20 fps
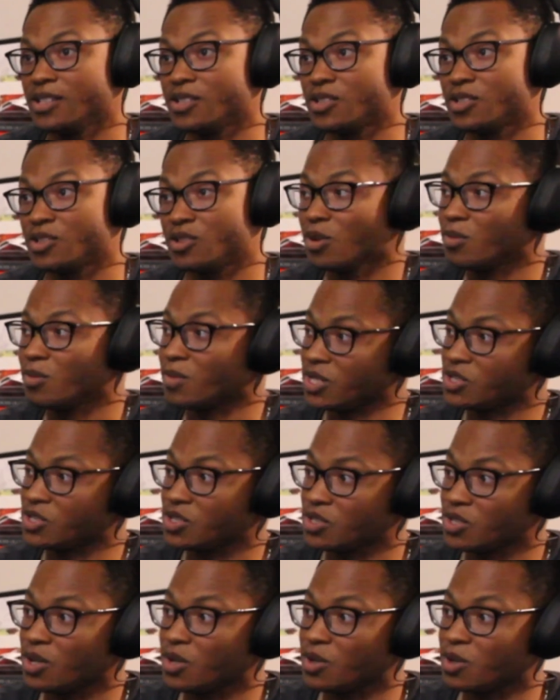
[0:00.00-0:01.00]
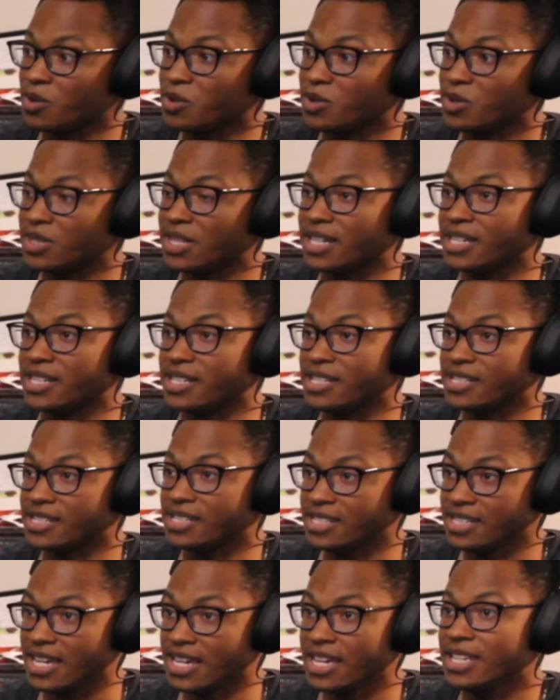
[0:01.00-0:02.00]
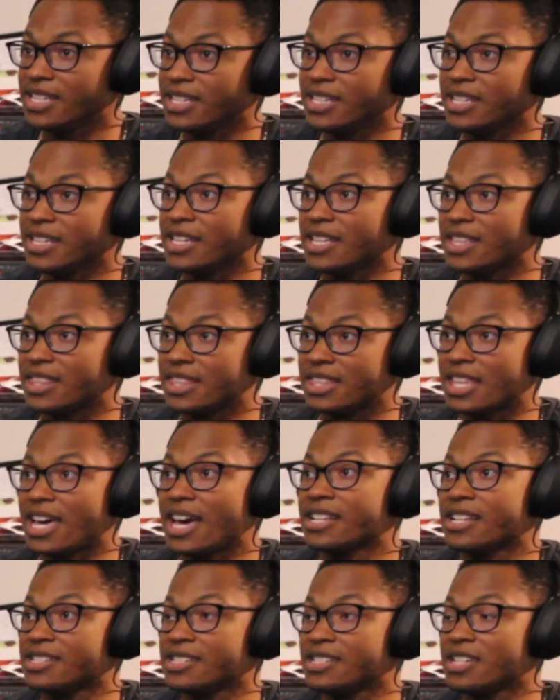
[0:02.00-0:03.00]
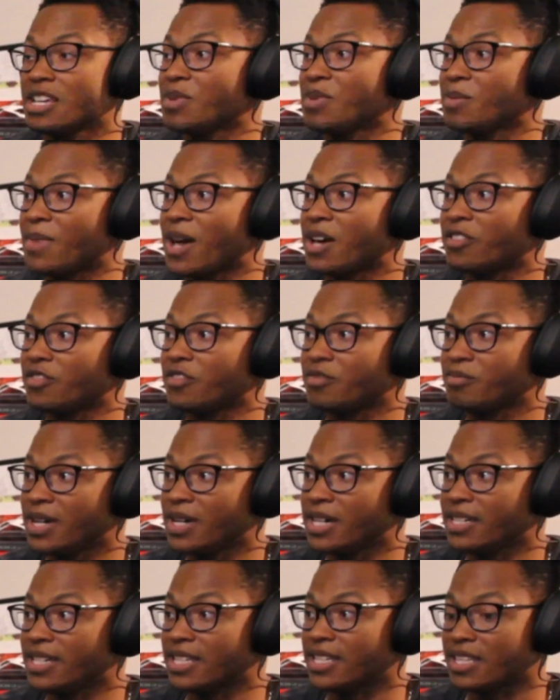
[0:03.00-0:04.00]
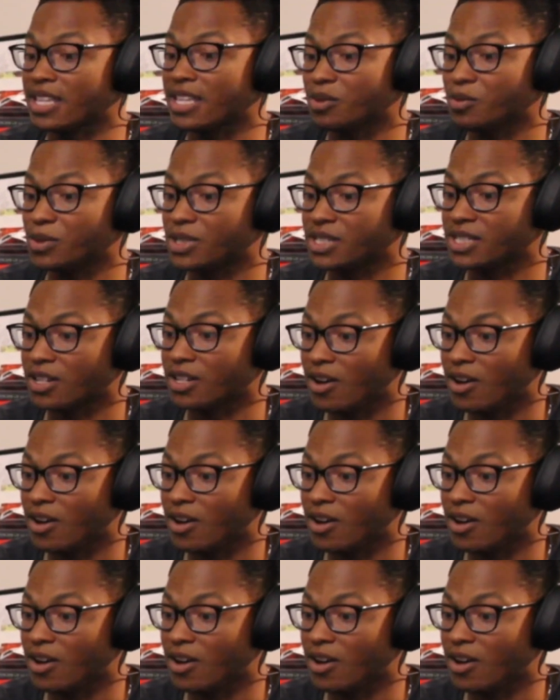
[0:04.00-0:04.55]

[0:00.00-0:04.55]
So much so that is taking that same amount of money that it would